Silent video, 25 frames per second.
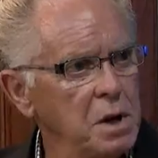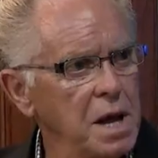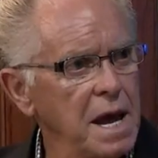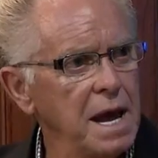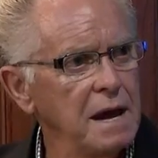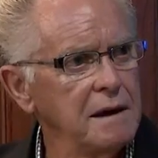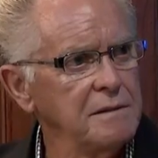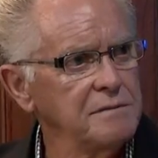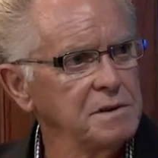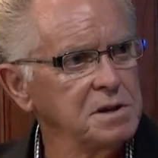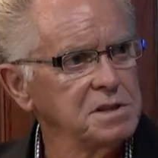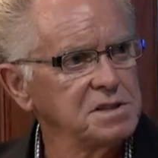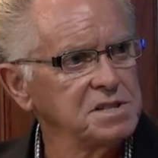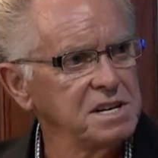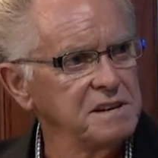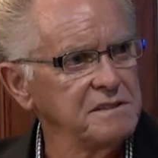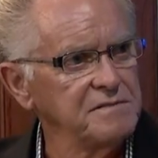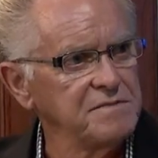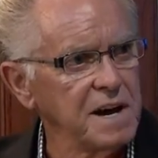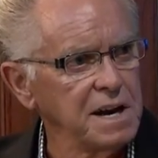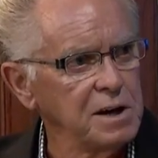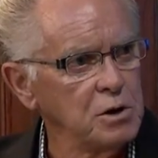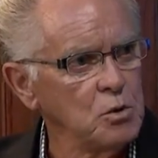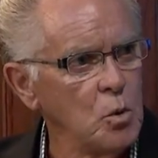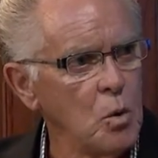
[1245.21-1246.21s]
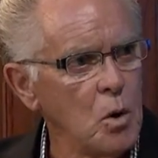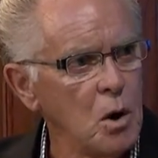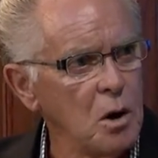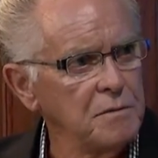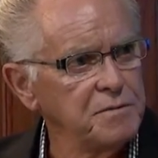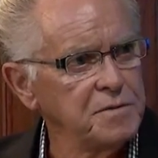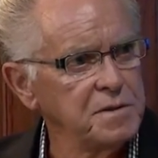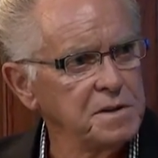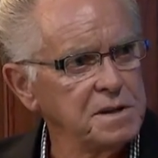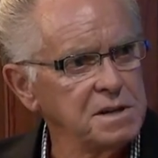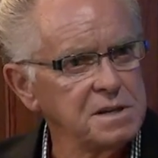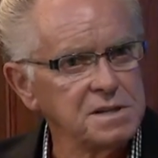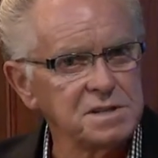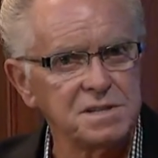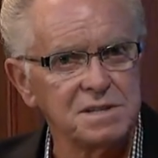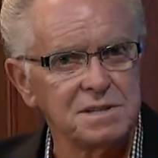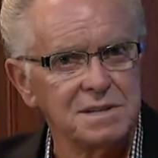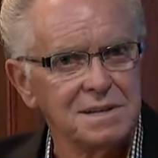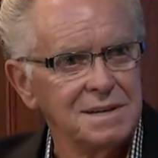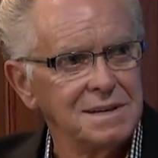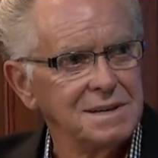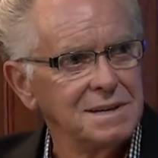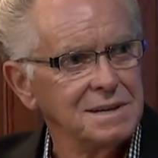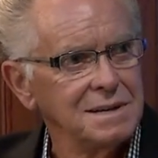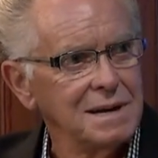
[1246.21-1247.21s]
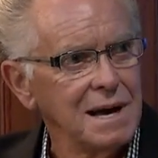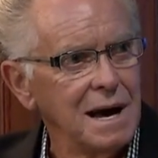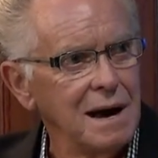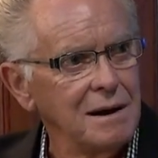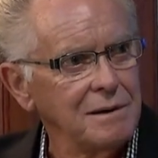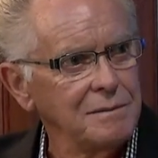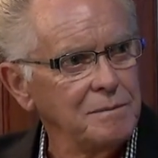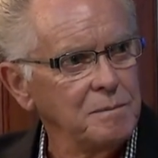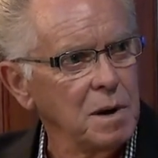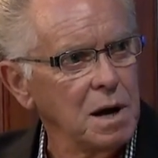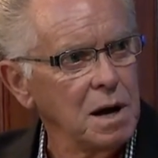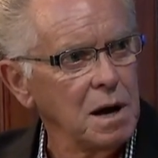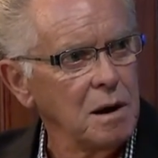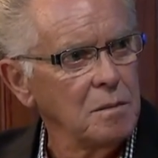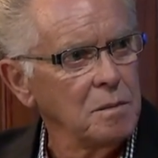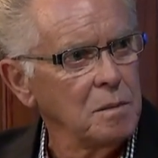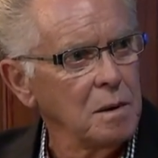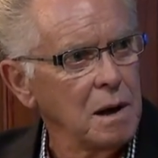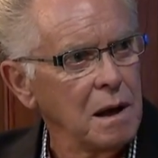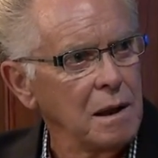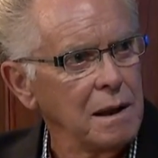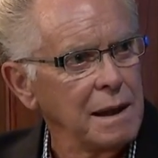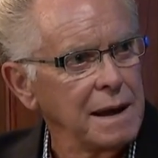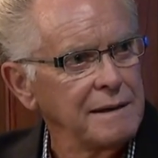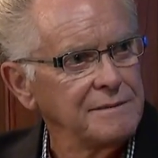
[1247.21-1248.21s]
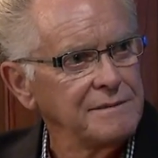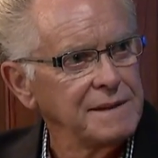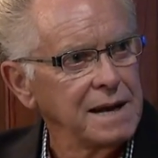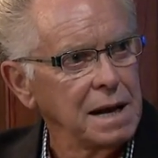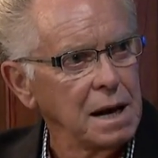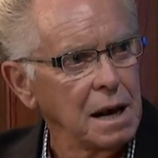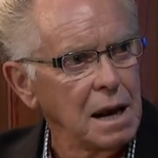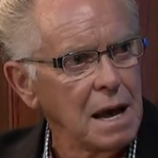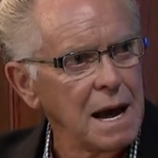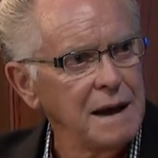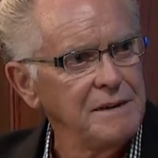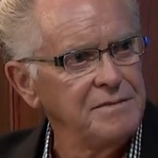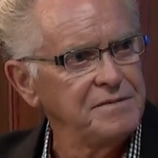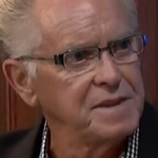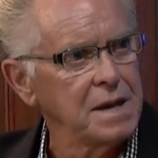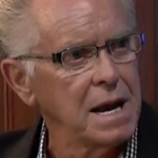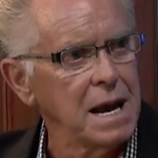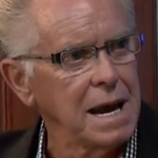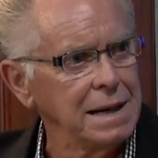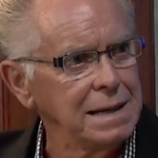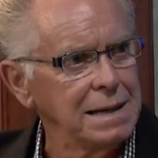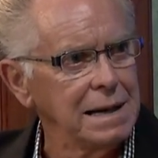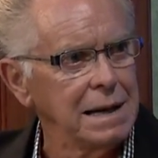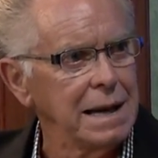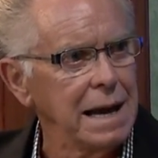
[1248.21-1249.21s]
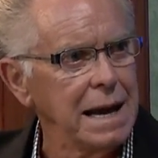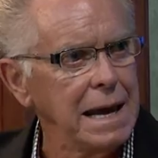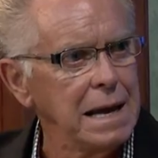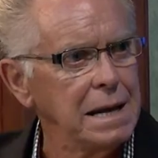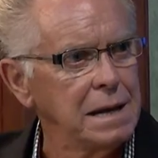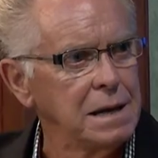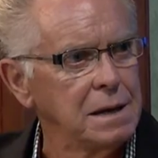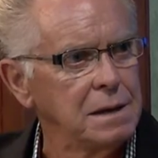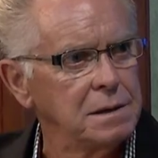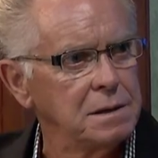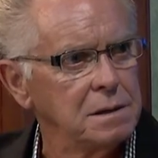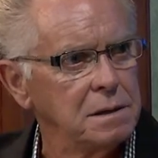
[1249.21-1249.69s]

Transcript: have is if I go off of this, I'll, I'll, I'll have that life that I hated.